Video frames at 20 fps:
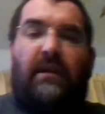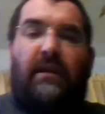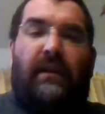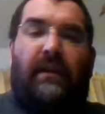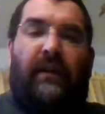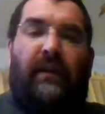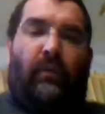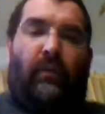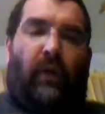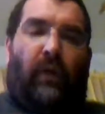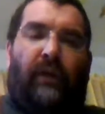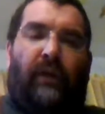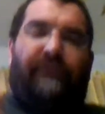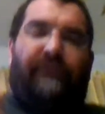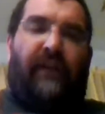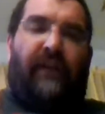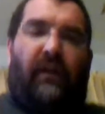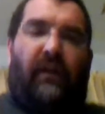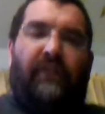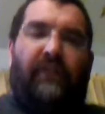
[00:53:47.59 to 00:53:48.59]
You need
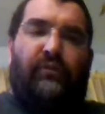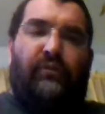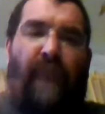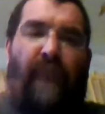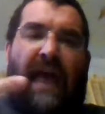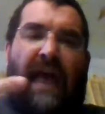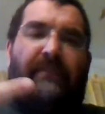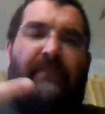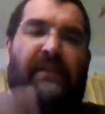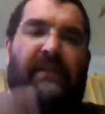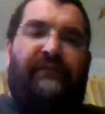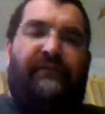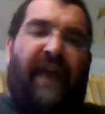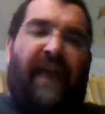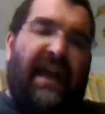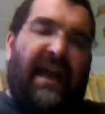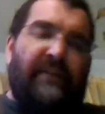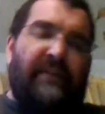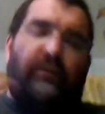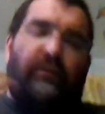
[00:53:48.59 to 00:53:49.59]
waterfalls, rapids,
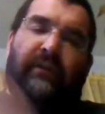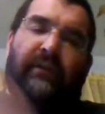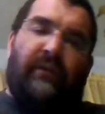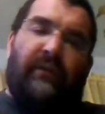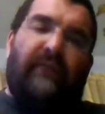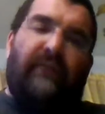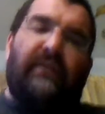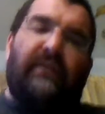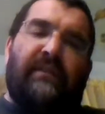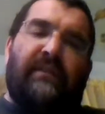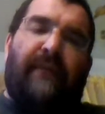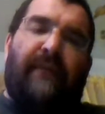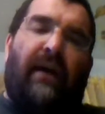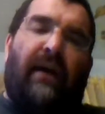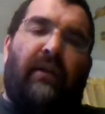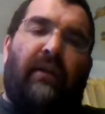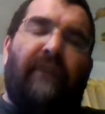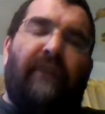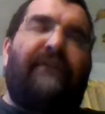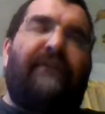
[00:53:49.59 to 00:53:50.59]
fast-moving rivers to
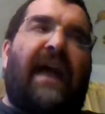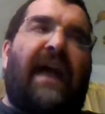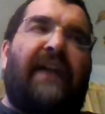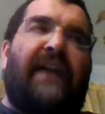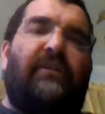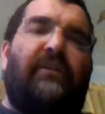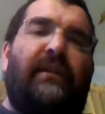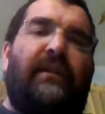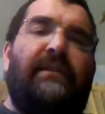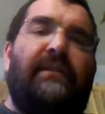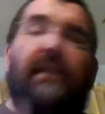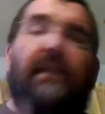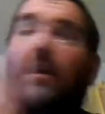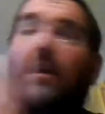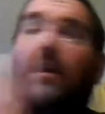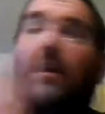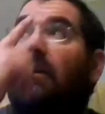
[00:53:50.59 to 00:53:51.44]
power your factories.